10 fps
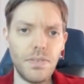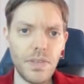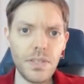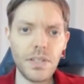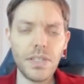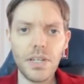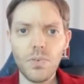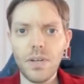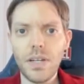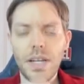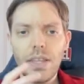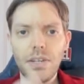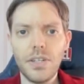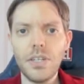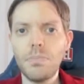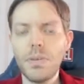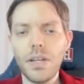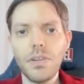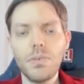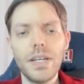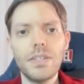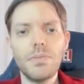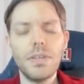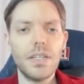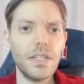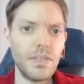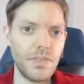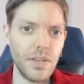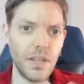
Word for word: physically or whatnot, there could have been other ways that we could have